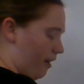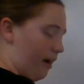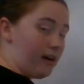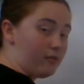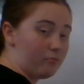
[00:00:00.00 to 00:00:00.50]

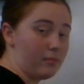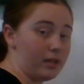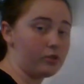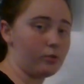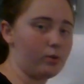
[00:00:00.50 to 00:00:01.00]
Uh, make
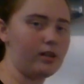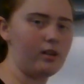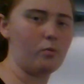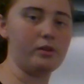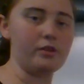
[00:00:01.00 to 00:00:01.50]
sure
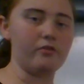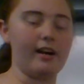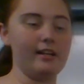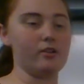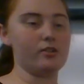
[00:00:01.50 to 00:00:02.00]
when you're
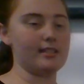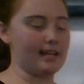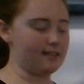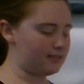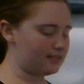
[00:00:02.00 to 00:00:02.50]
writing your
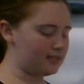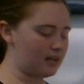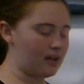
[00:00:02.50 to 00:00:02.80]
cents,